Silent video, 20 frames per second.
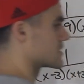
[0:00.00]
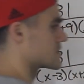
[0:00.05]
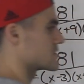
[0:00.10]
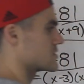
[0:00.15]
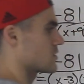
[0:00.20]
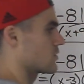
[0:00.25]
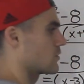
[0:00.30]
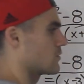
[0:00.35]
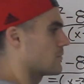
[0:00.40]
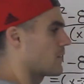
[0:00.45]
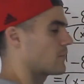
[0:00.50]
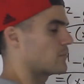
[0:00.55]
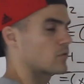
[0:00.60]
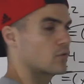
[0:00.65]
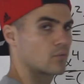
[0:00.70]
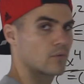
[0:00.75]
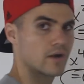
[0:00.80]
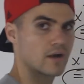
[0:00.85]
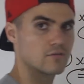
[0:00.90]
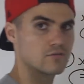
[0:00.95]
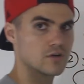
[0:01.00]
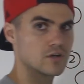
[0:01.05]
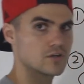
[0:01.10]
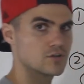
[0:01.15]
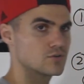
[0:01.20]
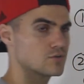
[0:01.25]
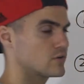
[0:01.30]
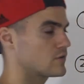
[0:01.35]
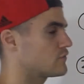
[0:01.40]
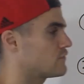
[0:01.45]
So remember, whenever you're
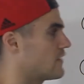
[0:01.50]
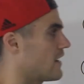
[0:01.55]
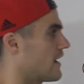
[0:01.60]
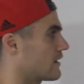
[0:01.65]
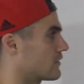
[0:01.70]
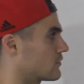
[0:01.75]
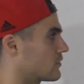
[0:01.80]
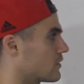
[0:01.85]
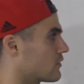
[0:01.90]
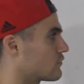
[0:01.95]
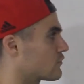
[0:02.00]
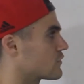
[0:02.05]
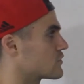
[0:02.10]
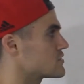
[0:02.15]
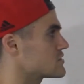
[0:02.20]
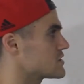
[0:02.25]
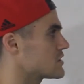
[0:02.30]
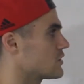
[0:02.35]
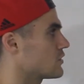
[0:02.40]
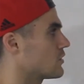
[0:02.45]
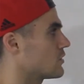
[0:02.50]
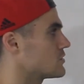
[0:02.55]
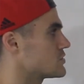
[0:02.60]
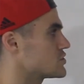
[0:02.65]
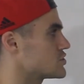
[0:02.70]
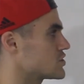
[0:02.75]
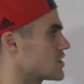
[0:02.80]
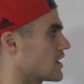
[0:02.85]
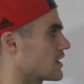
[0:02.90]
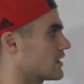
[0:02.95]
doing factoring, first thing you're always
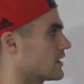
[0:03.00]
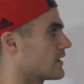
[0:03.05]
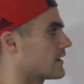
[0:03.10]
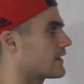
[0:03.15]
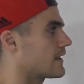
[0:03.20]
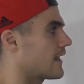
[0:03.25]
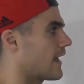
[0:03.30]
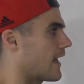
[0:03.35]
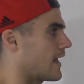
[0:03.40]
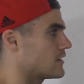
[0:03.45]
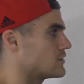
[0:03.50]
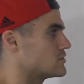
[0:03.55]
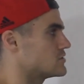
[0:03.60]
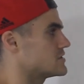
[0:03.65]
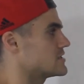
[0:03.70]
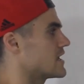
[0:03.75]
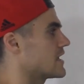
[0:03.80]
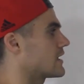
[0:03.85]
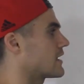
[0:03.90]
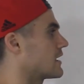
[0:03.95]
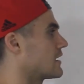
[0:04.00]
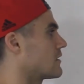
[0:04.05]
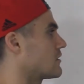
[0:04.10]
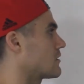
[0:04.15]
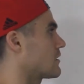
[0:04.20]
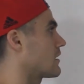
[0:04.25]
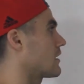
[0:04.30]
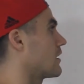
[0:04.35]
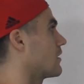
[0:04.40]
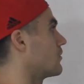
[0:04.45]
checking, can you take
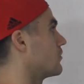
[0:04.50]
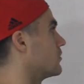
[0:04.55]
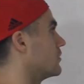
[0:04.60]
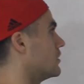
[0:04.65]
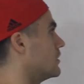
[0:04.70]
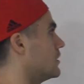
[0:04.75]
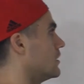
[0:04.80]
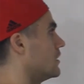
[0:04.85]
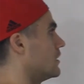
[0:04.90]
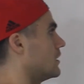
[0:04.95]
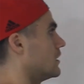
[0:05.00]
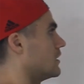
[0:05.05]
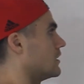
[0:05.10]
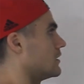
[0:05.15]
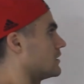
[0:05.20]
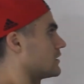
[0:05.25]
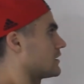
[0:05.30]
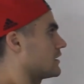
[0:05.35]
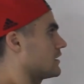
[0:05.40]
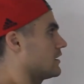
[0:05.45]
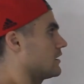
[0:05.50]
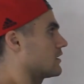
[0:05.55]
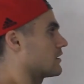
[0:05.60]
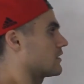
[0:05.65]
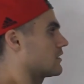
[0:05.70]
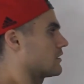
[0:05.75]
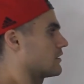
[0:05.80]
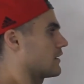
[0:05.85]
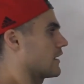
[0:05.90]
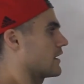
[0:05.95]
anything out?
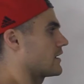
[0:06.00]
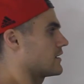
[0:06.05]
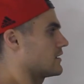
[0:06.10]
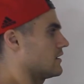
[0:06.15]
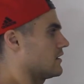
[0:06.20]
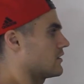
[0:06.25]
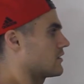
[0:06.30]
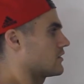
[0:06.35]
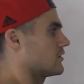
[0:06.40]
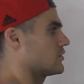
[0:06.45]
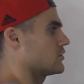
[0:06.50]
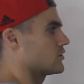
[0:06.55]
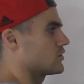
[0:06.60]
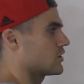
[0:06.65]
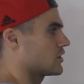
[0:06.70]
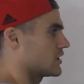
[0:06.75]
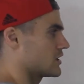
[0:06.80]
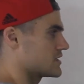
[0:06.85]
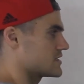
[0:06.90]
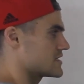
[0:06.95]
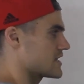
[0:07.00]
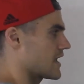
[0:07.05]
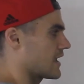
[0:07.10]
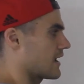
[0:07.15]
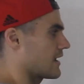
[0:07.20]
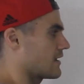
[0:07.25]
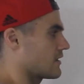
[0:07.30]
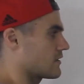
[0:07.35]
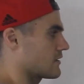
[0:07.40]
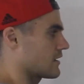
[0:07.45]
Here and here, you couldn't take
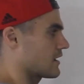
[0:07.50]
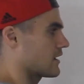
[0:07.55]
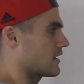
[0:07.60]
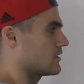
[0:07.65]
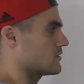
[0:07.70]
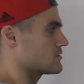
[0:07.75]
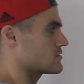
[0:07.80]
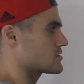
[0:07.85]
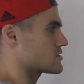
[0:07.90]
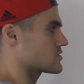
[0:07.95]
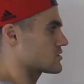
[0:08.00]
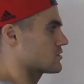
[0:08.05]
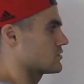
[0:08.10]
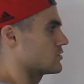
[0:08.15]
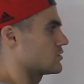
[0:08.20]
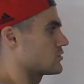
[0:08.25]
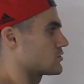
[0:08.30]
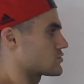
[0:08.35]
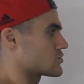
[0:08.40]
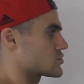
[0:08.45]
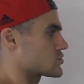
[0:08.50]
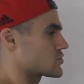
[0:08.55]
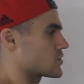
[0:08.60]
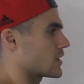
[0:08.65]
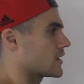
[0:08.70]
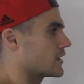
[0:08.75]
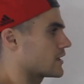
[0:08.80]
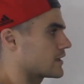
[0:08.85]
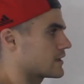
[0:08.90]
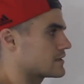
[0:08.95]
anything out, so you go
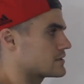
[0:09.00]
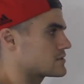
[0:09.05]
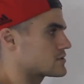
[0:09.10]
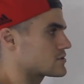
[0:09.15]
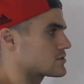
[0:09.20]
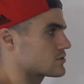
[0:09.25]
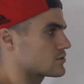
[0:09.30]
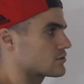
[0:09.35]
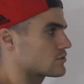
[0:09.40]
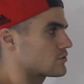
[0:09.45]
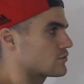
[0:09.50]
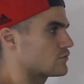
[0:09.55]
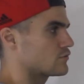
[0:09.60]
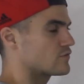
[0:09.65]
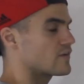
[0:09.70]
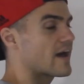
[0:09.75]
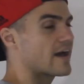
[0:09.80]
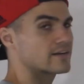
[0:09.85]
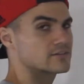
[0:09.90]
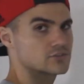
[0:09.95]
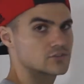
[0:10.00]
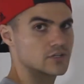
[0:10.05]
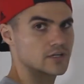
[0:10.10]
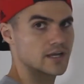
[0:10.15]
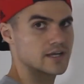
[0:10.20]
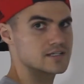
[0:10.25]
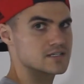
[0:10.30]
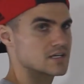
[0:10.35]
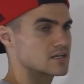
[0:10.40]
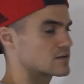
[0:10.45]
straight into
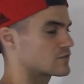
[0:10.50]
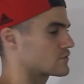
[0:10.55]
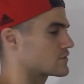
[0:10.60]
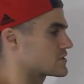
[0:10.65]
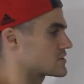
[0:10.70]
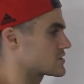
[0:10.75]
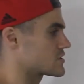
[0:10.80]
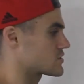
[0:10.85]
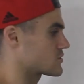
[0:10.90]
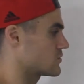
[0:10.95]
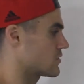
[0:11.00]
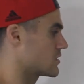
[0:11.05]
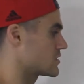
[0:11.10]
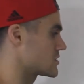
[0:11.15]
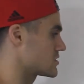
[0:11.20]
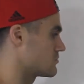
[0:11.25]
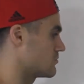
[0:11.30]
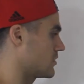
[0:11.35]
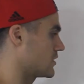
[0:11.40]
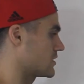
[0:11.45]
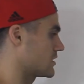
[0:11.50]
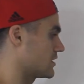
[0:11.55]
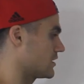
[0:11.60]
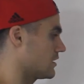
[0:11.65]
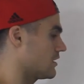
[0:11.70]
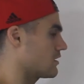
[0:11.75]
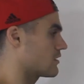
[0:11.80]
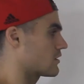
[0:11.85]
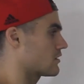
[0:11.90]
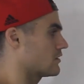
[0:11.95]
factoring as a difference of squares. But
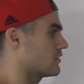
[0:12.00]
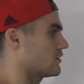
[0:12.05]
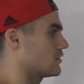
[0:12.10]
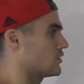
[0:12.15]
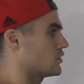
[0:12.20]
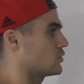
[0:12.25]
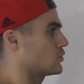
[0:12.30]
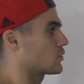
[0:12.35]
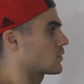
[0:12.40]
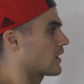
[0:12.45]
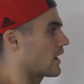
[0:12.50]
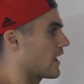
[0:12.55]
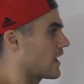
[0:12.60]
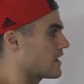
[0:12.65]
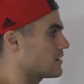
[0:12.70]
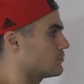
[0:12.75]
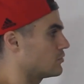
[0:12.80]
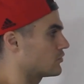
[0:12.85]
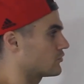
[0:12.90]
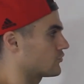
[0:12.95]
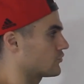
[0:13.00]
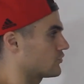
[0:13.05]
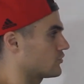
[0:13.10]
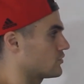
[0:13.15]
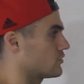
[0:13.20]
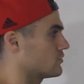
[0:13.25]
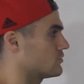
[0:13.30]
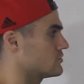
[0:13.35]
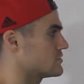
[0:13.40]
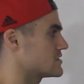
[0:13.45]
here, you were able
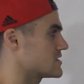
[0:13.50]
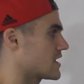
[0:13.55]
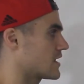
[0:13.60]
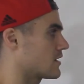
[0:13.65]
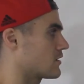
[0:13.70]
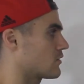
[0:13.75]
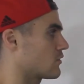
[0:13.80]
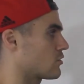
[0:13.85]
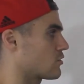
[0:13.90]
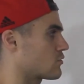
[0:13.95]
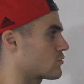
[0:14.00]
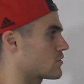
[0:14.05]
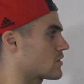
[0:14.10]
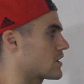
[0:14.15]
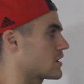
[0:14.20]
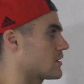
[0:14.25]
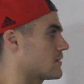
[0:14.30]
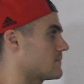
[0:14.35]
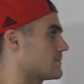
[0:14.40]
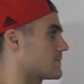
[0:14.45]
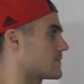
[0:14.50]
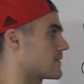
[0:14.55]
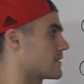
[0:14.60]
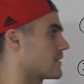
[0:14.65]
to take out a 3,